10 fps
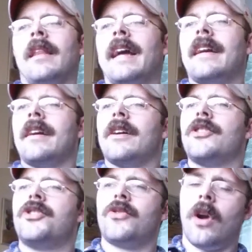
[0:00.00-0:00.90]
like
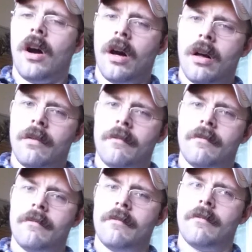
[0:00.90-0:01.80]
straw,
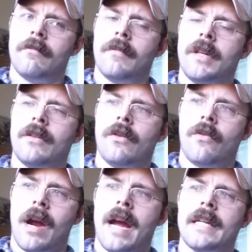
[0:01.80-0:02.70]

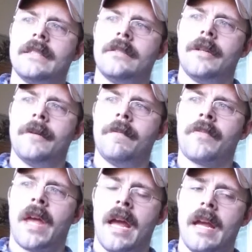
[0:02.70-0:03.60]
grass,
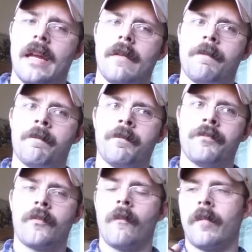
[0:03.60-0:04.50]
hay,
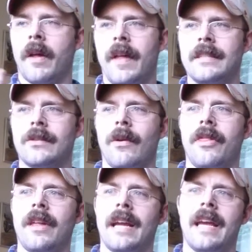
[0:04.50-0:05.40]
that sort
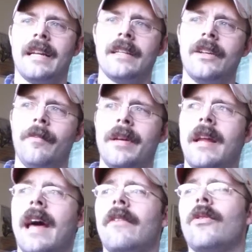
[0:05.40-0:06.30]
of thing. And a little
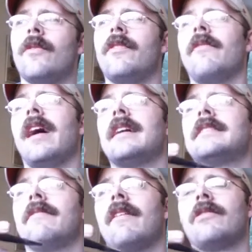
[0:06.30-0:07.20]
bit, I don't know if you
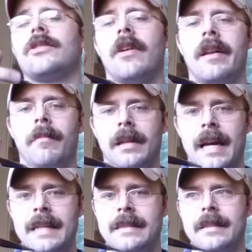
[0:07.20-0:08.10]
guys have ever tried
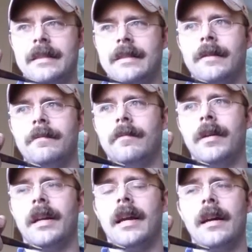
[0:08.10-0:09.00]
molasses,
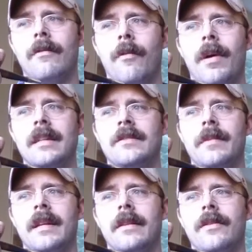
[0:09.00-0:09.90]
but it kind of reminds
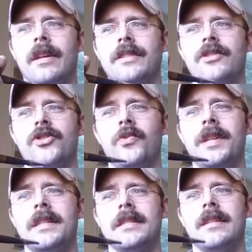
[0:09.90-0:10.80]
me, it has a
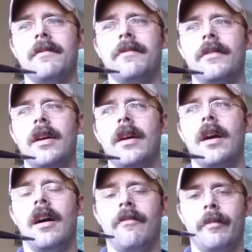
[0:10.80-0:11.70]
sweetness of
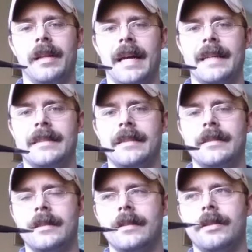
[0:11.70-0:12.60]

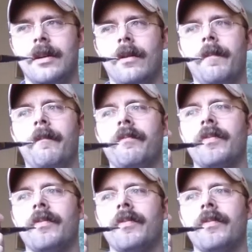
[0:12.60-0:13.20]
molasses. So